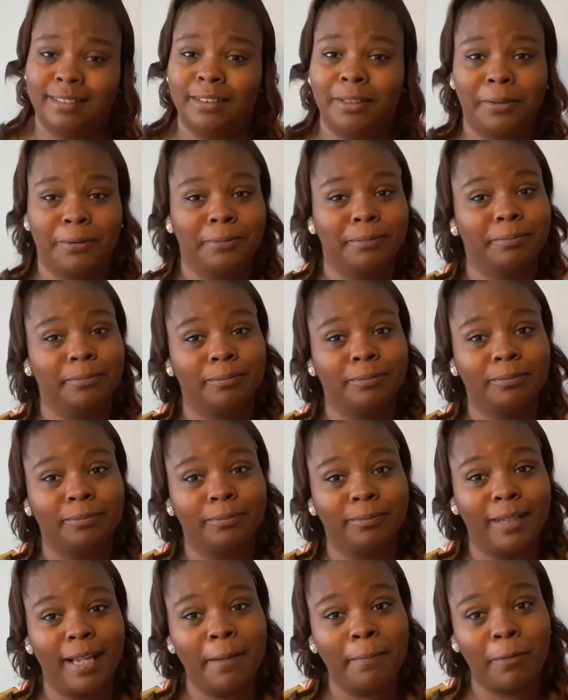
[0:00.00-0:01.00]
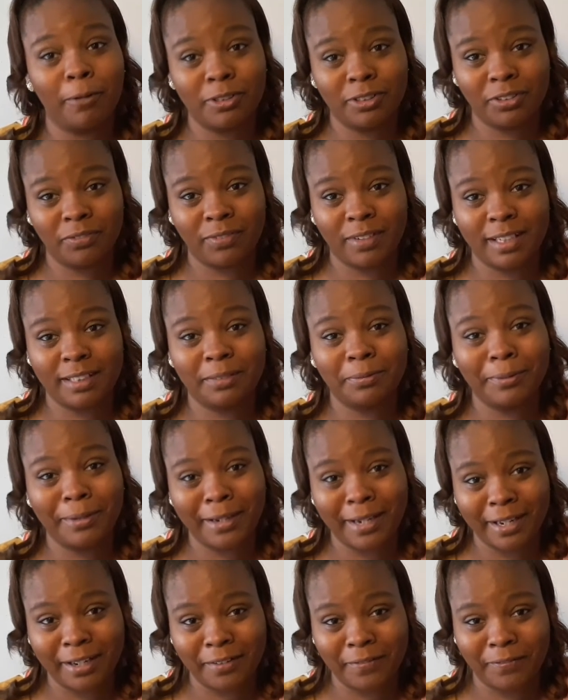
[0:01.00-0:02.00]
So, and most of us,
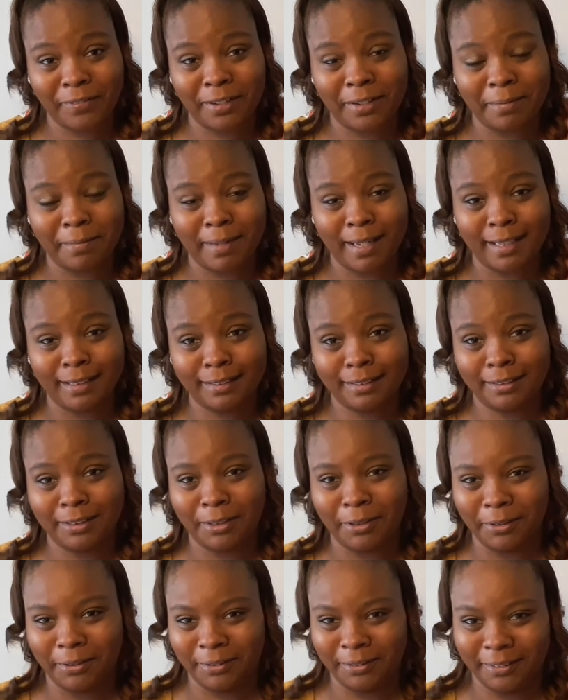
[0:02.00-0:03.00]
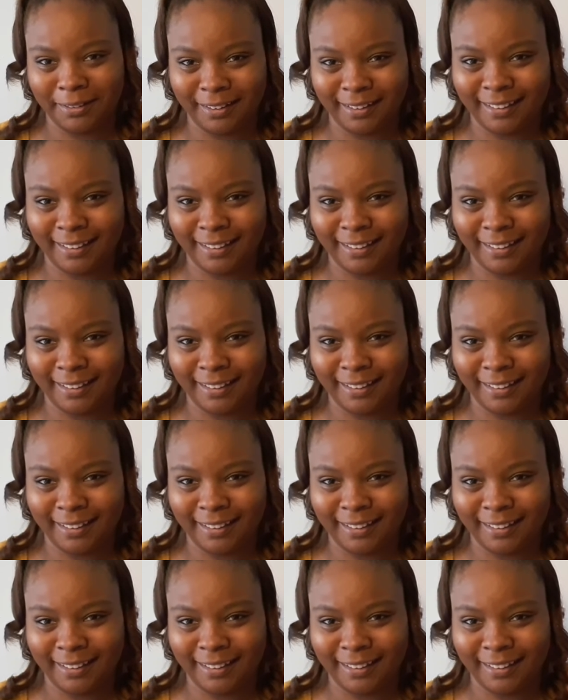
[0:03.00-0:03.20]
we're here for the mess. So